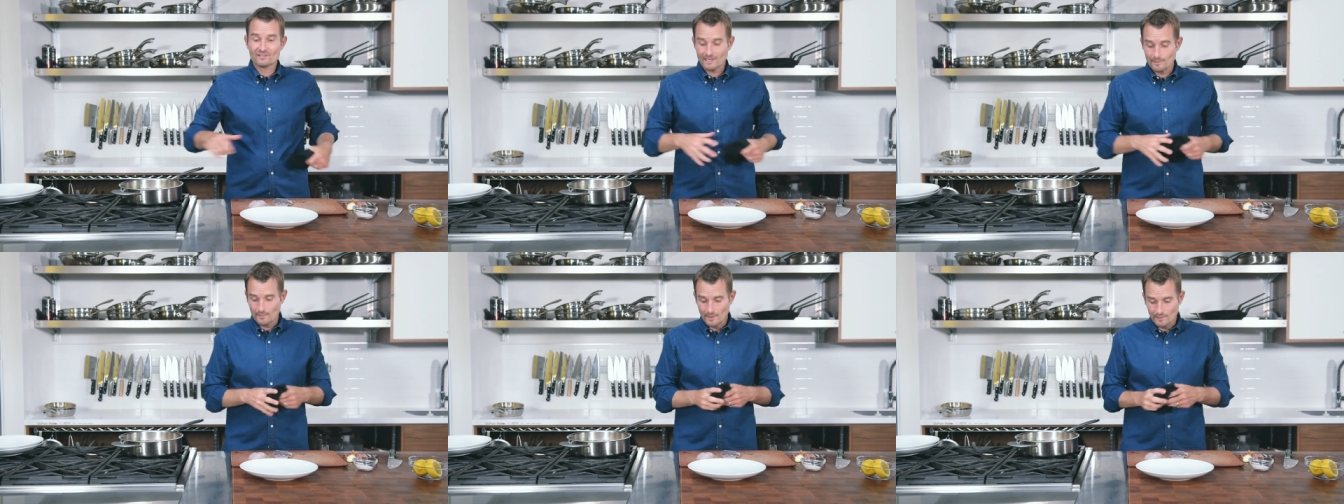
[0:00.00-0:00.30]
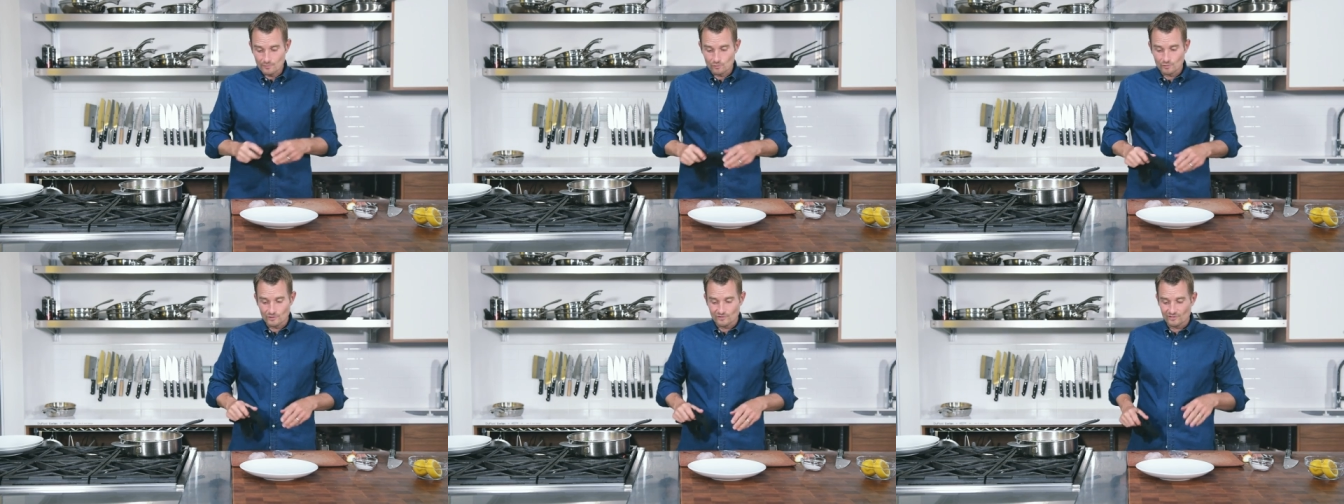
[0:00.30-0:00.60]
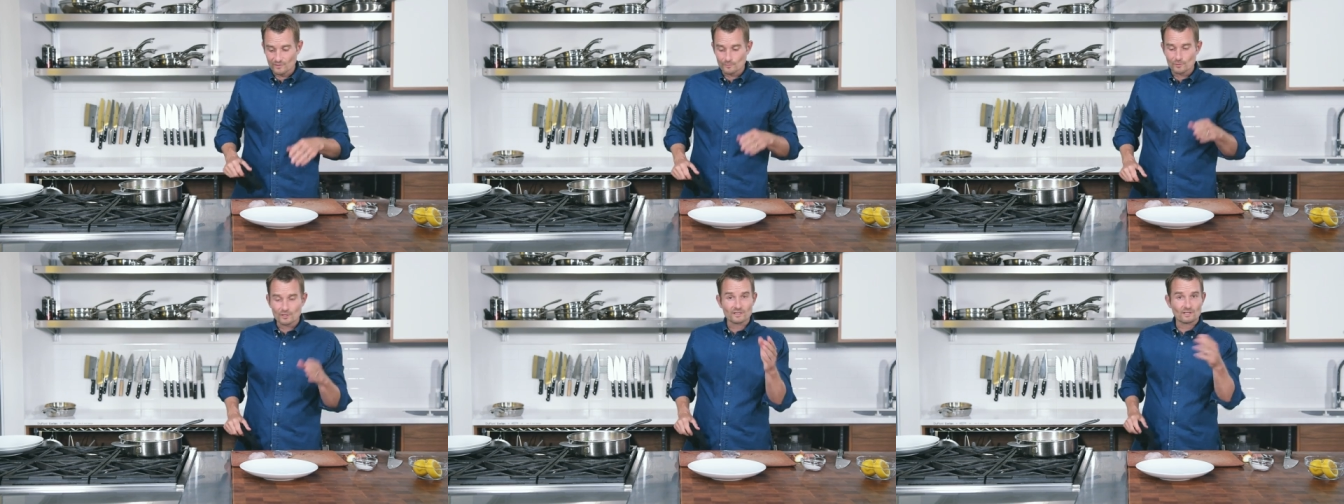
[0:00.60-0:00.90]
to come up to a
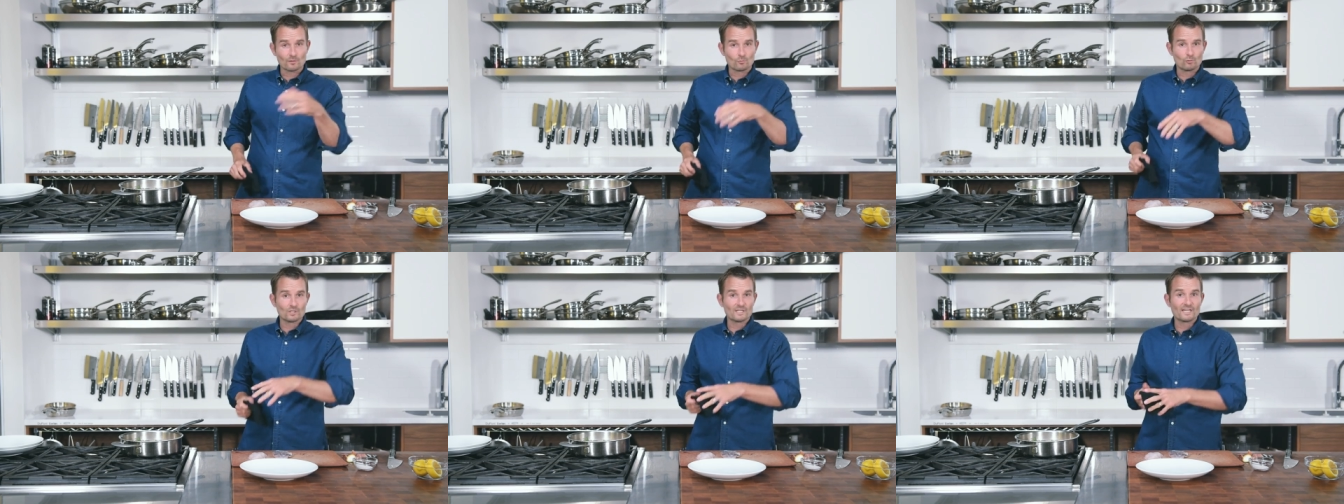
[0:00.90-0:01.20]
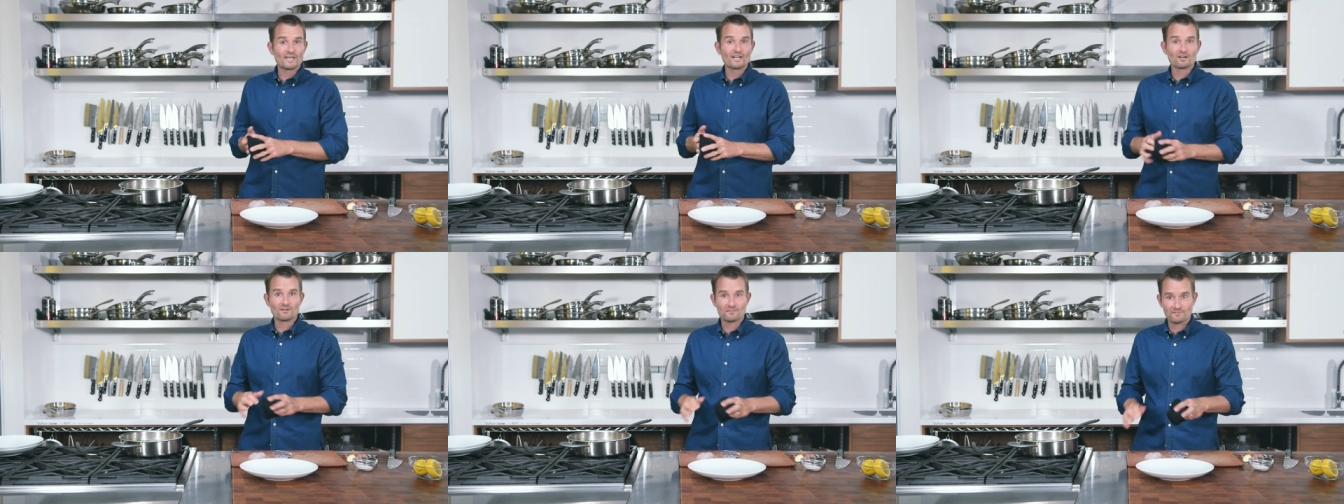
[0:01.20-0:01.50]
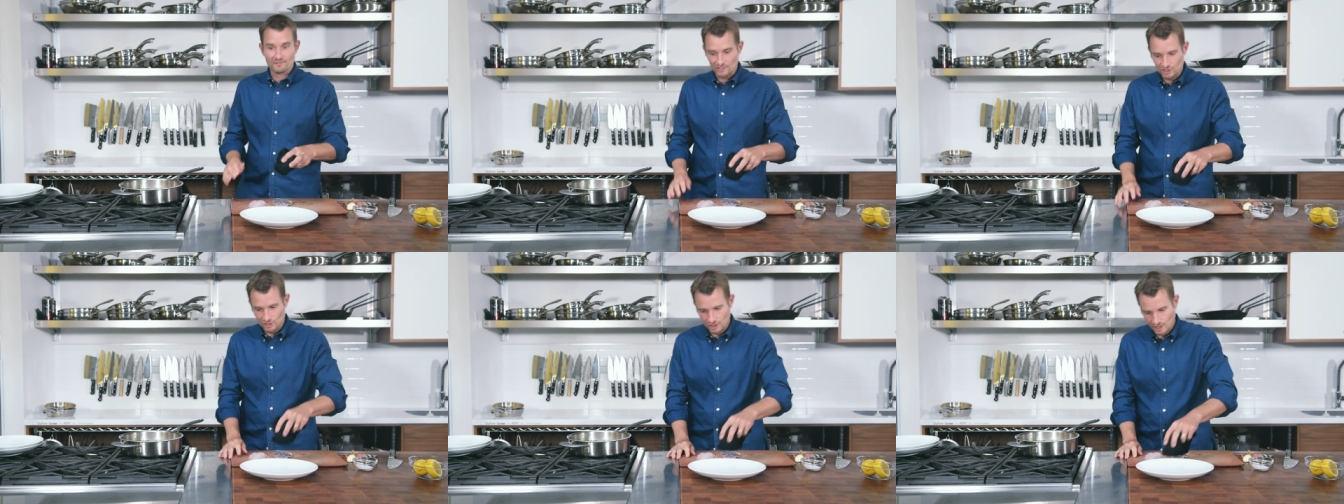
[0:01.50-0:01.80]
simmer, and then we'll lay our
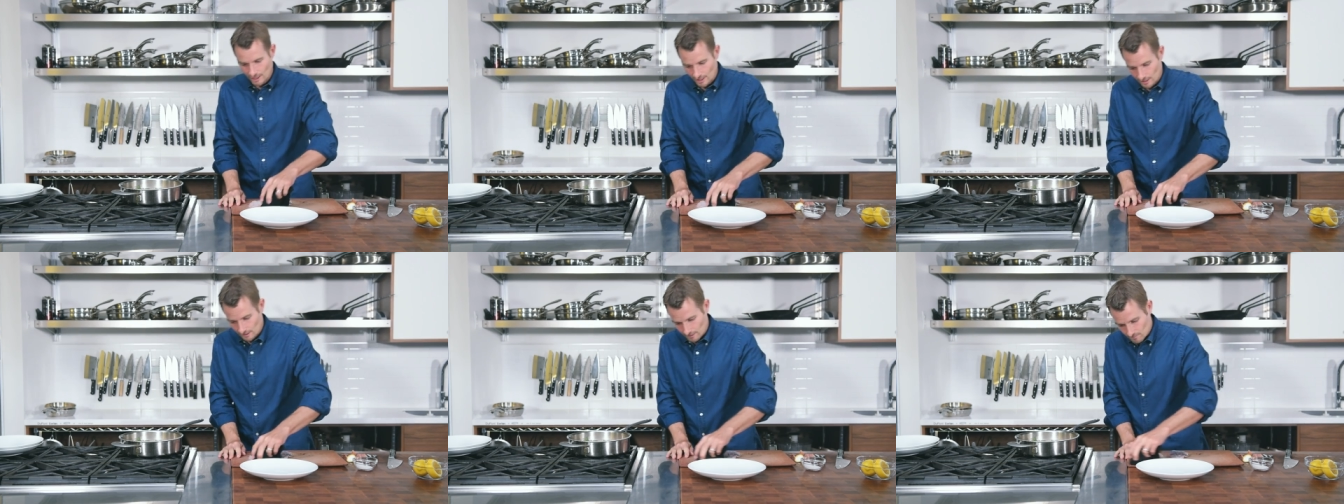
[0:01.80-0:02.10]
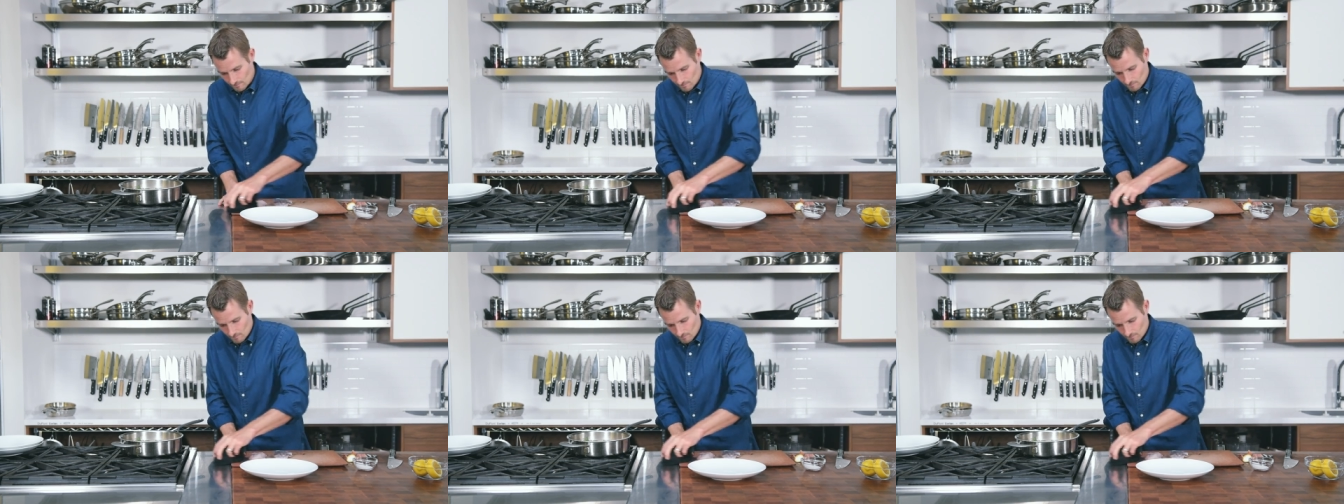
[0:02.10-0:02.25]
fish in.